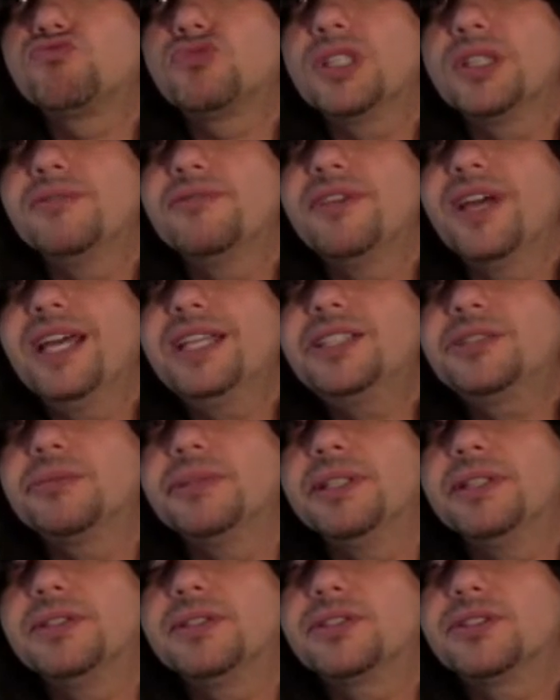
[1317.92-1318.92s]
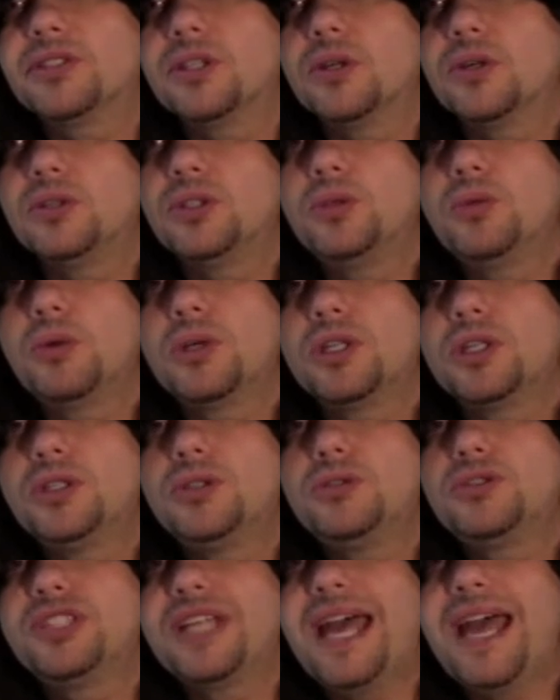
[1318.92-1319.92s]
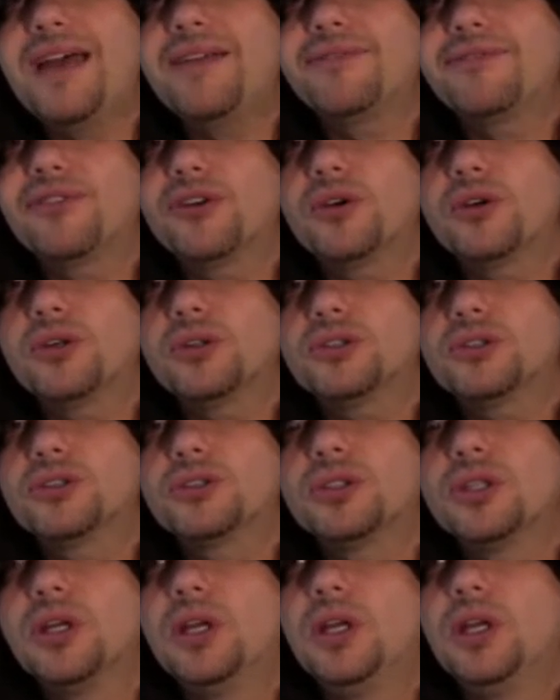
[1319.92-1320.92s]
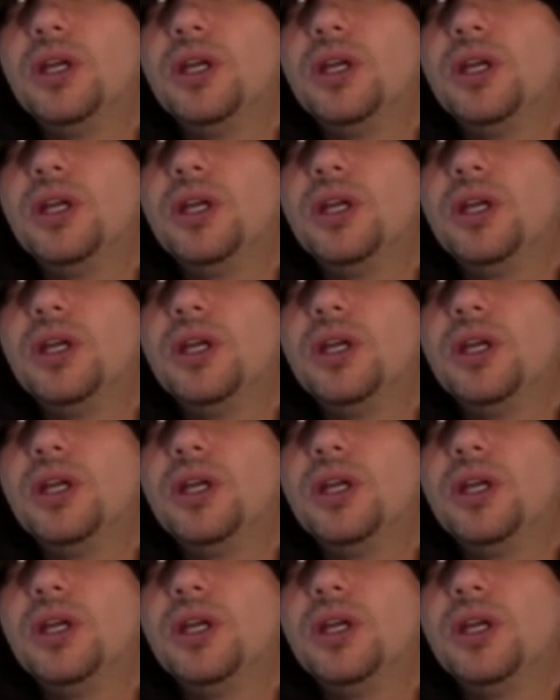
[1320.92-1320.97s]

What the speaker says: investment. So you want to use that first.